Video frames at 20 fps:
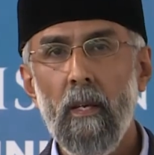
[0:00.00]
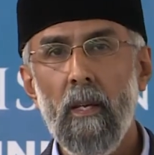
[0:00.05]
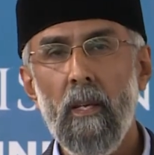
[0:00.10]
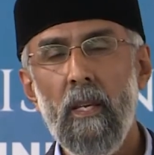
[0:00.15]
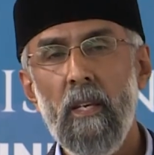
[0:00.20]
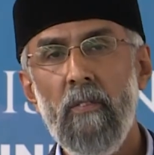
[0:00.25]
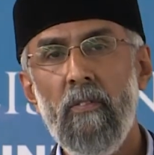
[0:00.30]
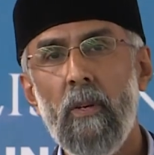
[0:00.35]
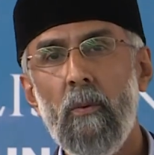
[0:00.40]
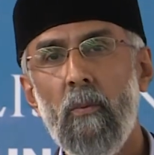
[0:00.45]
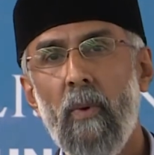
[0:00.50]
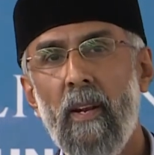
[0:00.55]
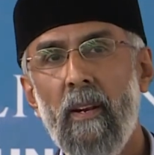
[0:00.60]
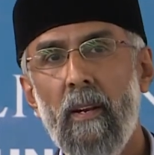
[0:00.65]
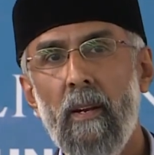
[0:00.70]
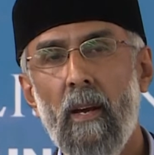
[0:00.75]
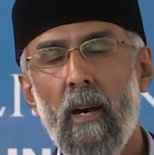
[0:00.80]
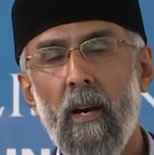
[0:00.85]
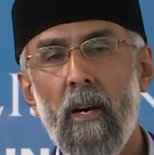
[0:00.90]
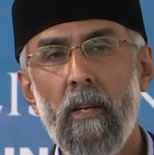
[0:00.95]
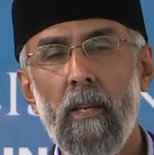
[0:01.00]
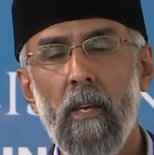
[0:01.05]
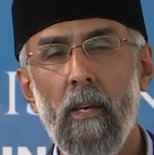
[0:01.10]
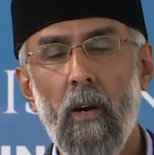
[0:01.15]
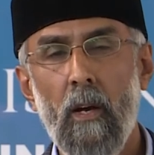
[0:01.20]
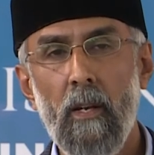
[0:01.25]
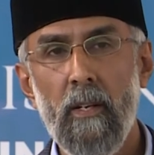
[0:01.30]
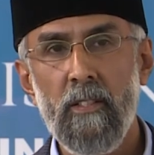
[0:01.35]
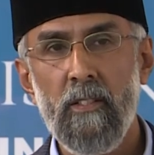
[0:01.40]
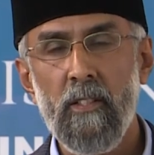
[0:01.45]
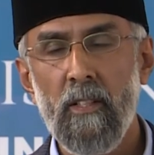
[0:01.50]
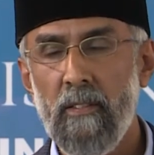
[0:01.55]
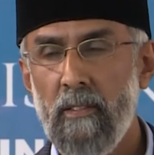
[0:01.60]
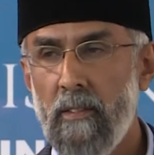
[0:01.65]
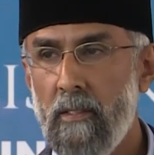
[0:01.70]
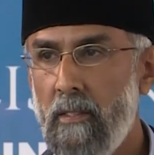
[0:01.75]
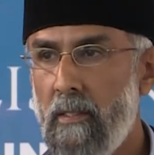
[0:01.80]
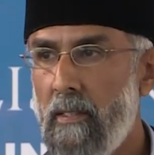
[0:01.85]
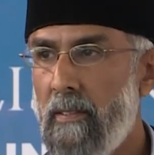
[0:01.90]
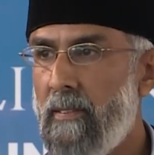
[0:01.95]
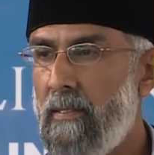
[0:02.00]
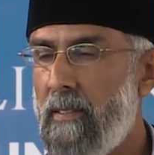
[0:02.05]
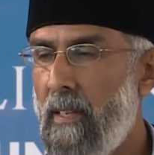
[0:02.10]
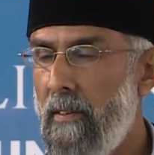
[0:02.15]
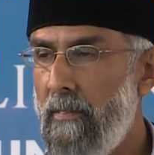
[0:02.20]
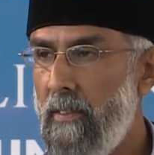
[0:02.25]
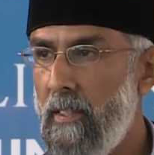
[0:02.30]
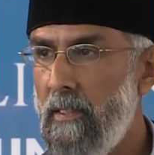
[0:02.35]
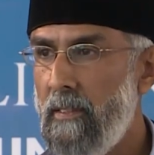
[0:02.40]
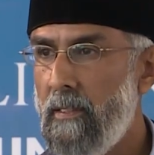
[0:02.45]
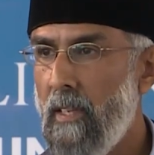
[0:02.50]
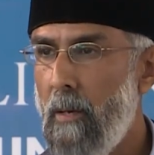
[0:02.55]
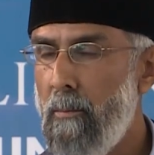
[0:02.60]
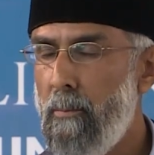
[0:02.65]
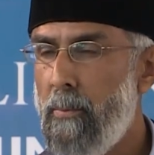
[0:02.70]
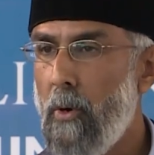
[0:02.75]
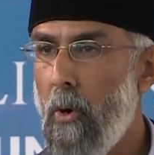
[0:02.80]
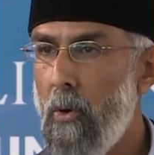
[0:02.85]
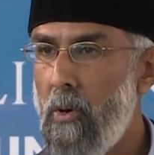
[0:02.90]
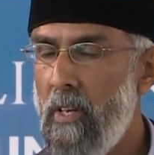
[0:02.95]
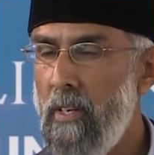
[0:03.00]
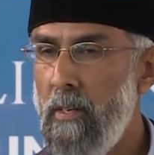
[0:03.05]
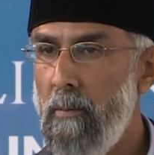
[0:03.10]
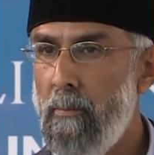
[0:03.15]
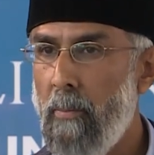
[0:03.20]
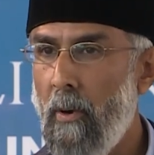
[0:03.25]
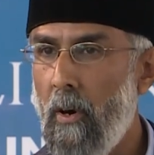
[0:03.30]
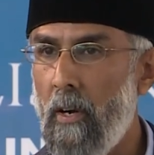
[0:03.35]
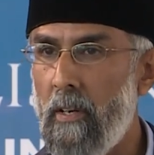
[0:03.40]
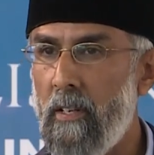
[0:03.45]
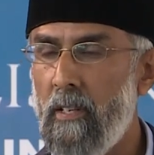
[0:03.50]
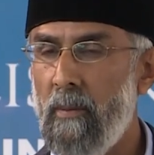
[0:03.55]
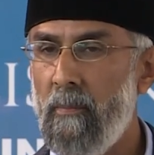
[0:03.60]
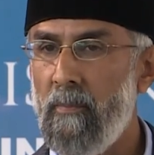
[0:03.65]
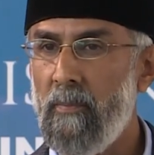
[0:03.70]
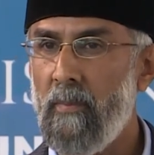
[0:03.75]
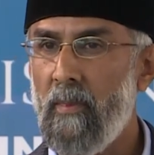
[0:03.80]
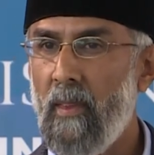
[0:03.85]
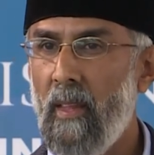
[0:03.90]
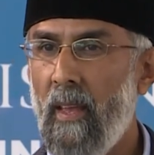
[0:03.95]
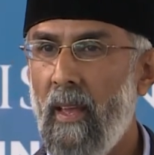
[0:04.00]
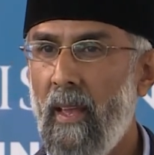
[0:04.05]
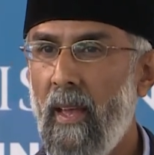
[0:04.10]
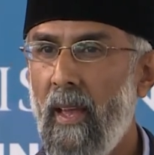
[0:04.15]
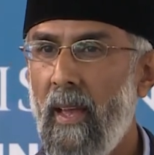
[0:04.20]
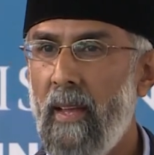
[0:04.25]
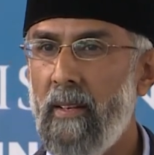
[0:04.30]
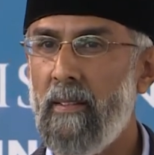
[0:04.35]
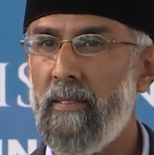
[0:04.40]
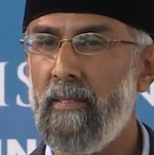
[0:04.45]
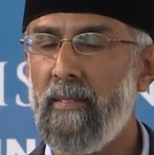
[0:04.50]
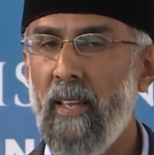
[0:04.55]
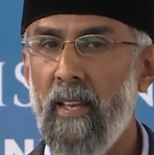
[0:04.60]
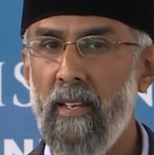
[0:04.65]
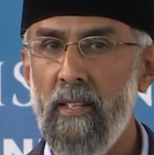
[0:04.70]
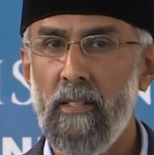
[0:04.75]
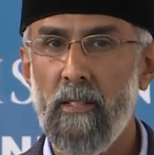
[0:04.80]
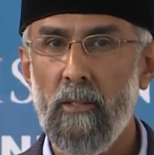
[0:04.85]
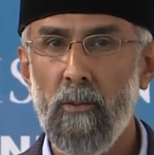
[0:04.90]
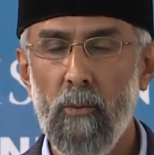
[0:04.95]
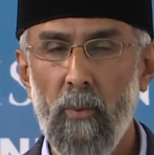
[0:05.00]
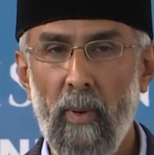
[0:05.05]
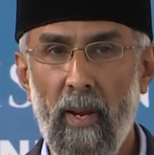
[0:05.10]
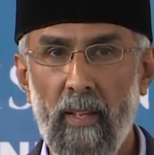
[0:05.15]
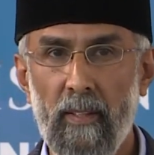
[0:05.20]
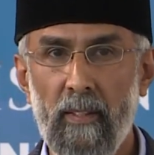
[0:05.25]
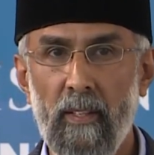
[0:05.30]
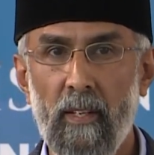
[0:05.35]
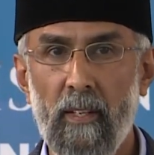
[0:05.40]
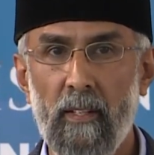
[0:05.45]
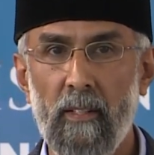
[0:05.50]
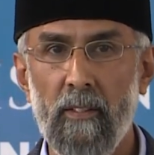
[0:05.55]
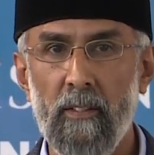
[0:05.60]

Even when an archaeologist discovers a broken pot at a site where they're